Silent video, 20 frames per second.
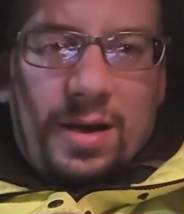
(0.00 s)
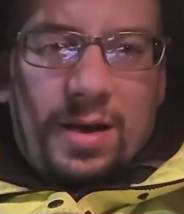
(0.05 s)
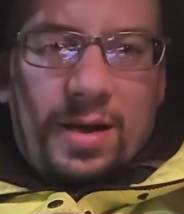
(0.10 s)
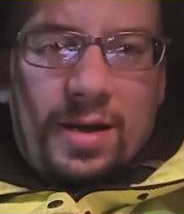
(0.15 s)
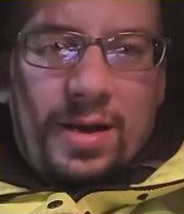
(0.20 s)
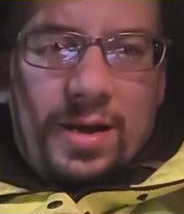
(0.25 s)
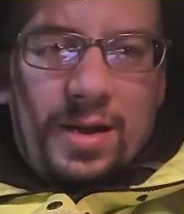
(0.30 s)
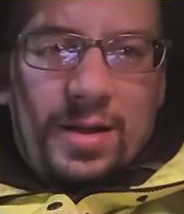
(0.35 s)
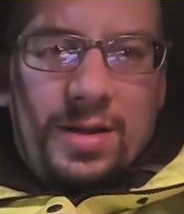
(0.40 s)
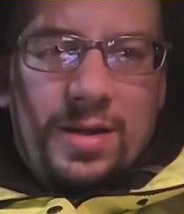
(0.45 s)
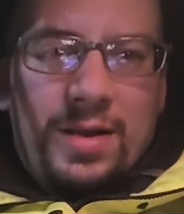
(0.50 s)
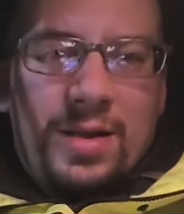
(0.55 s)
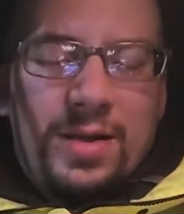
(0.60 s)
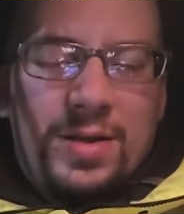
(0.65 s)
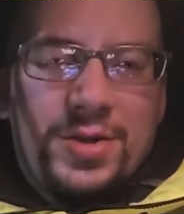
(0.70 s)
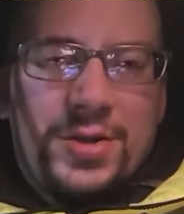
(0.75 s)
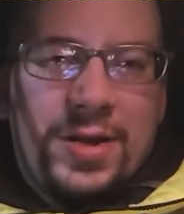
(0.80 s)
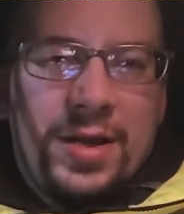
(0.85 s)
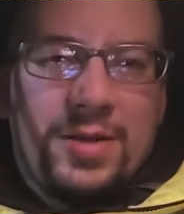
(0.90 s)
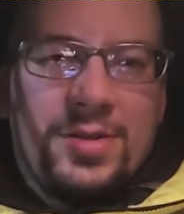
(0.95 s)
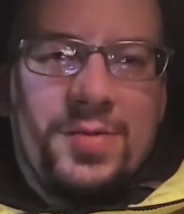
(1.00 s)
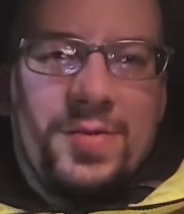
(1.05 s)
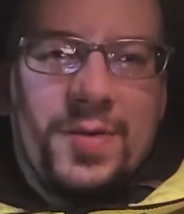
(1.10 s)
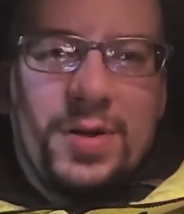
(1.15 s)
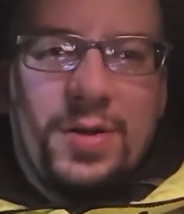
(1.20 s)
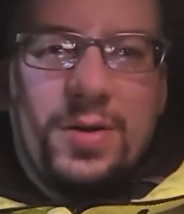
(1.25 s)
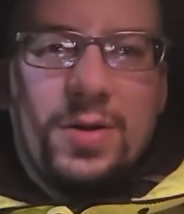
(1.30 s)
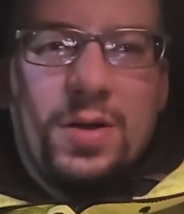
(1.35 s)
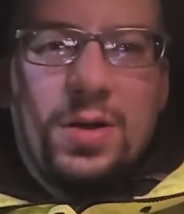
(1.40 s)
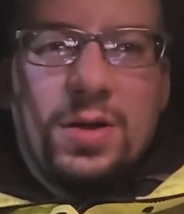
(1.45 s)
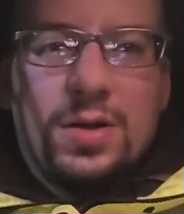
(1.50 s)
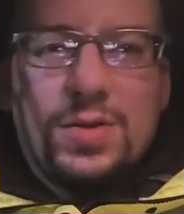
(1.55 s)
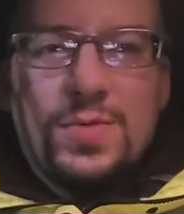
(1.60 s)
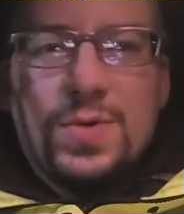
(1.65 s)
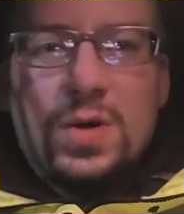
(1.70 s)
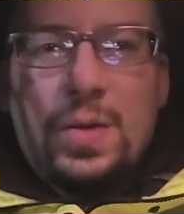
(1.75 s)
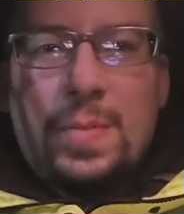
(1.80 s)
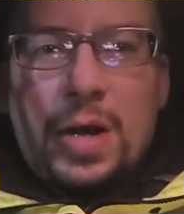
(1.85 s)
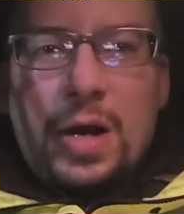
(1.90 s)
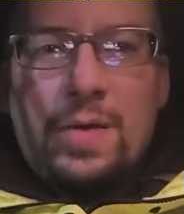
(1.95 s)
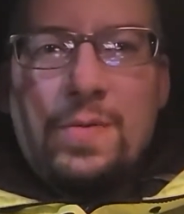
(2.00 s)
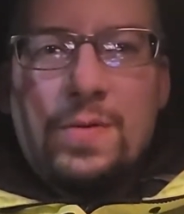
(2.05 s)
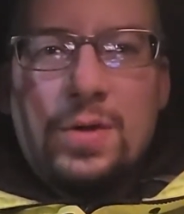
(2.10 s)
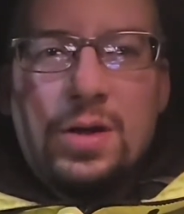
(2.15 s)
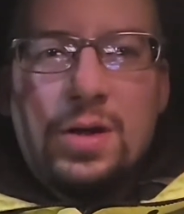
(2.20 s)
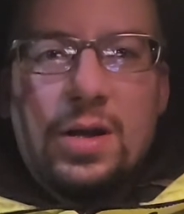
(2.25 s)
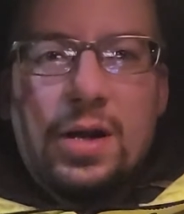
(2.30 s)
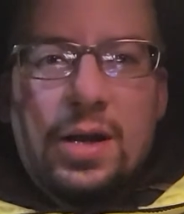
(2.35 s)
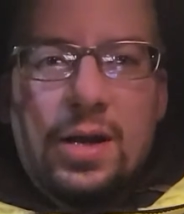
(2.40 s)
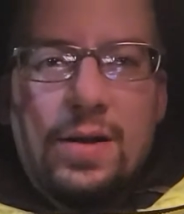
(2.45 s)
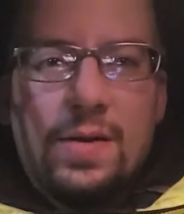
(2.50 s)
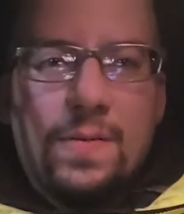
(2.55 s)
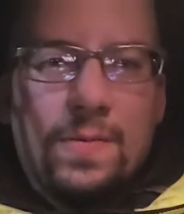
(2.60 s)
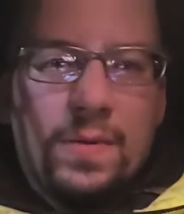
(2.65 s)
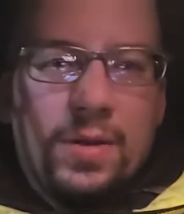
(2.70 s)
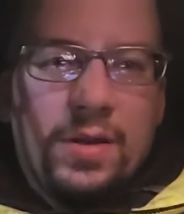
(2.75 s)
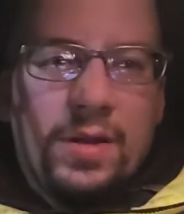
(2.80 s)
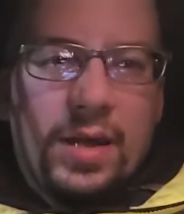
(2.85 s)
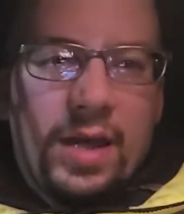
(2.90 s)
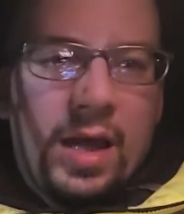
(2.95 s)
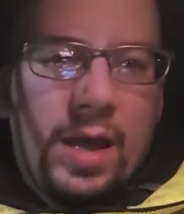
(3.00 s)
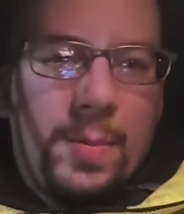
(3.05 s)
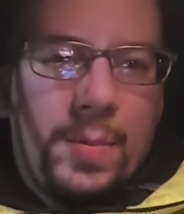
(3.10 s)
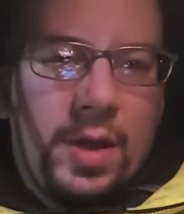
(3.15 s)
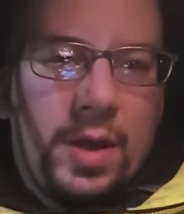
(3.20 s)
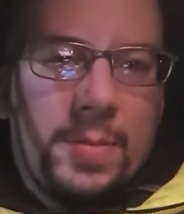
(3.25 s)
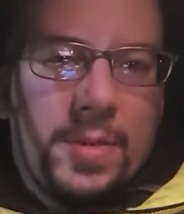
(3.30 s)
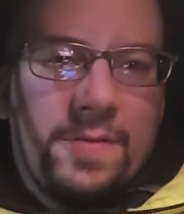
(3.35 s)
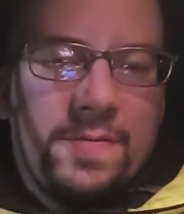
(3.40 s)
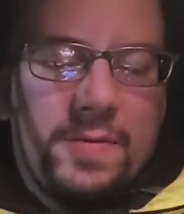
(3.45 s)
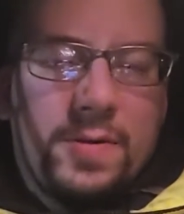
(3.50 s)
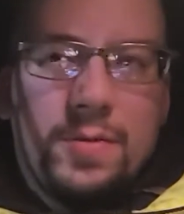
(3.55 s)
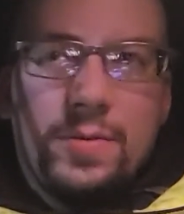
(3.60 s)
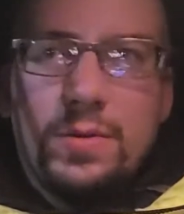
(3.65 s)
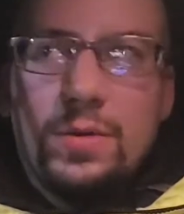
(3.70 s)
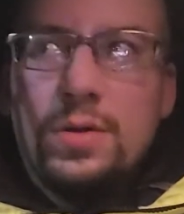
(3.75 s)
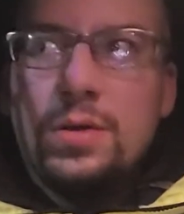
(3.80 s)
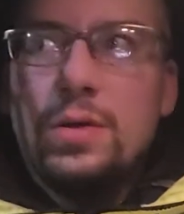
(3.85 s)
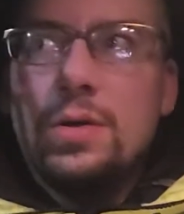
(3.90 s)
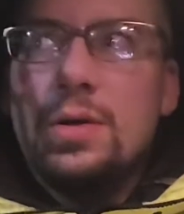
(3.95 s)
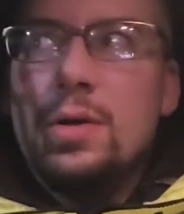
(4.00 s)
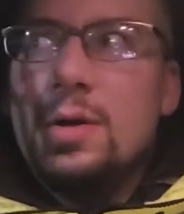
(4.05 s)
I didn't get a chance to record because when I'm at work, I really can't be on my phone.